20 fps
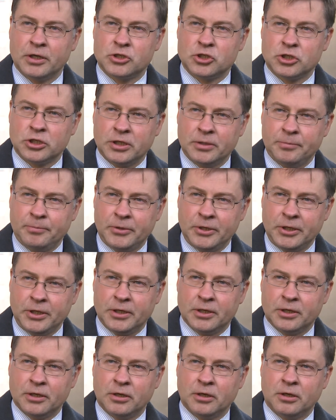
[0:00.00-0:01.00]

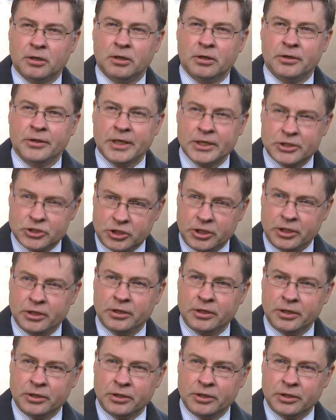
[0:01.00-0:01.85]
GDP next year